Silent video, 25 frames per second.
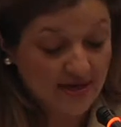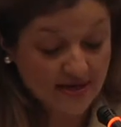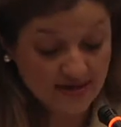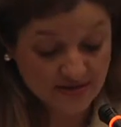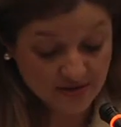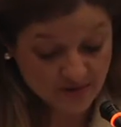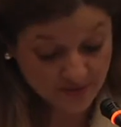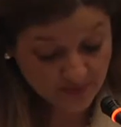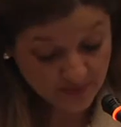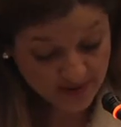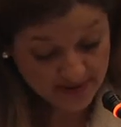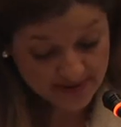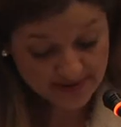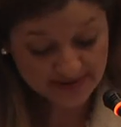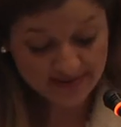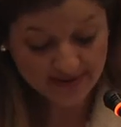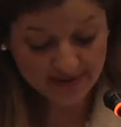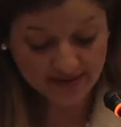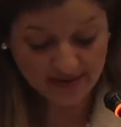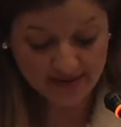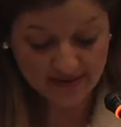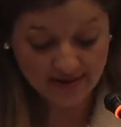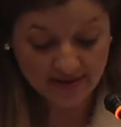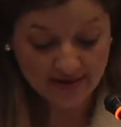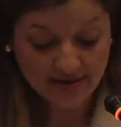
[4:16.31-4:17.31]

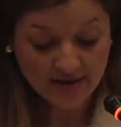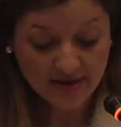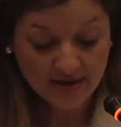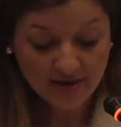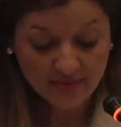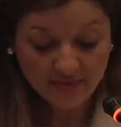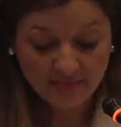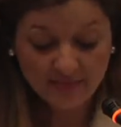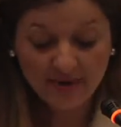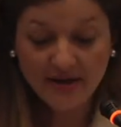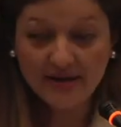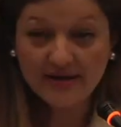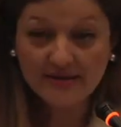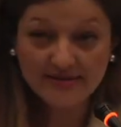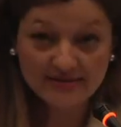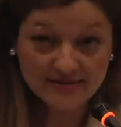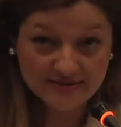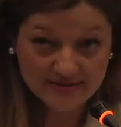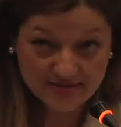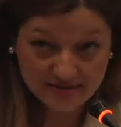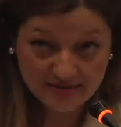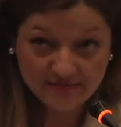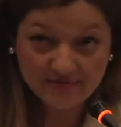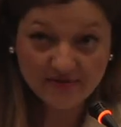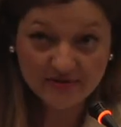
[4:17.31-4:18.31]
especially by the
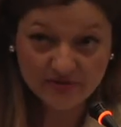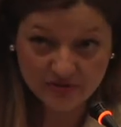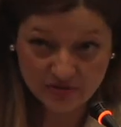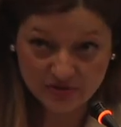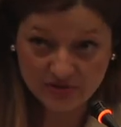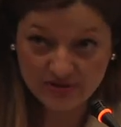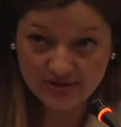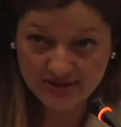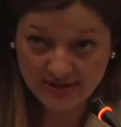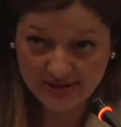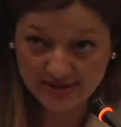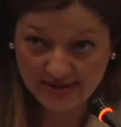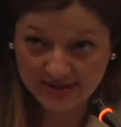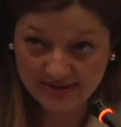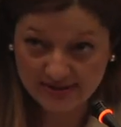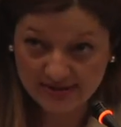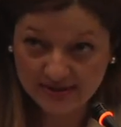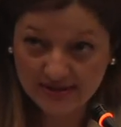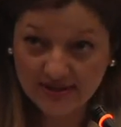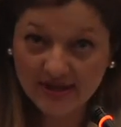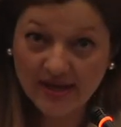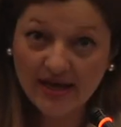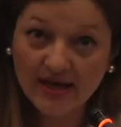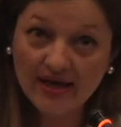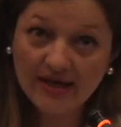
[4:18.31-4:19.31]
civil
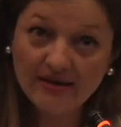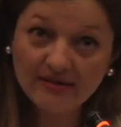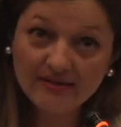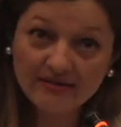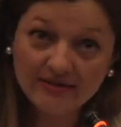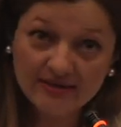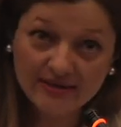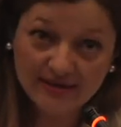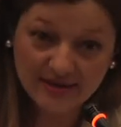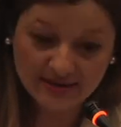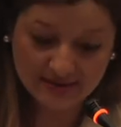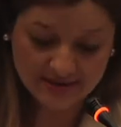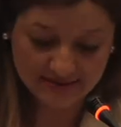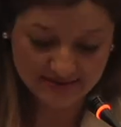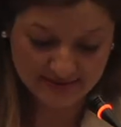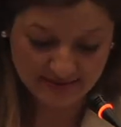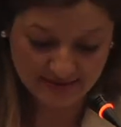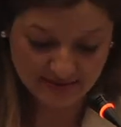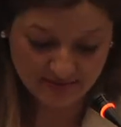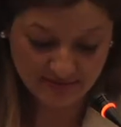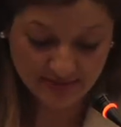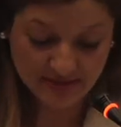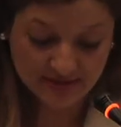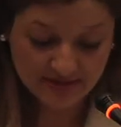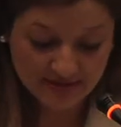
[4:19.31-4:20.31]
society and the
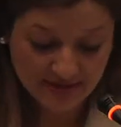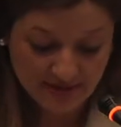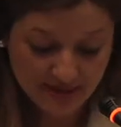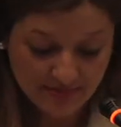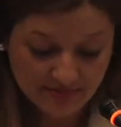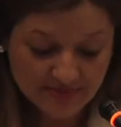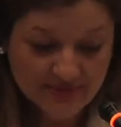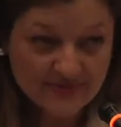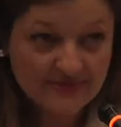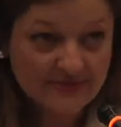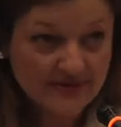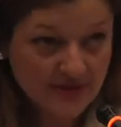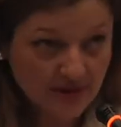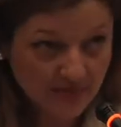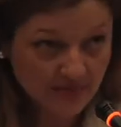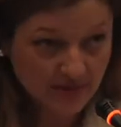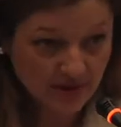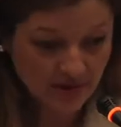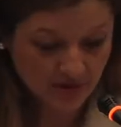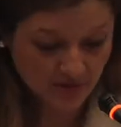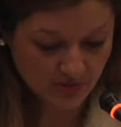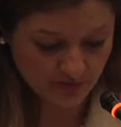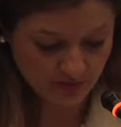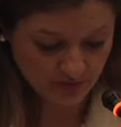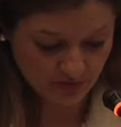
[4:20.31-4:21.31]
academic, the
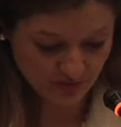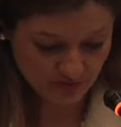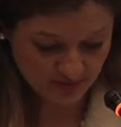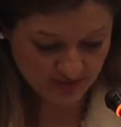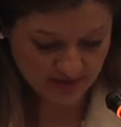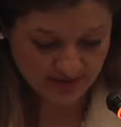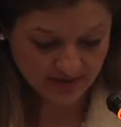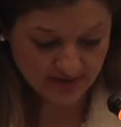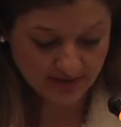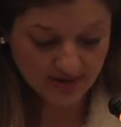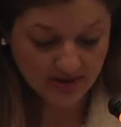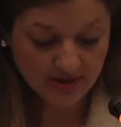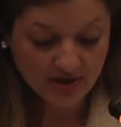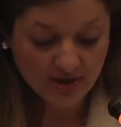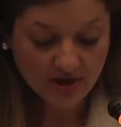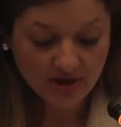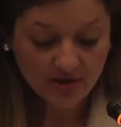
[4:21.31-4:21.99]
epistemic community,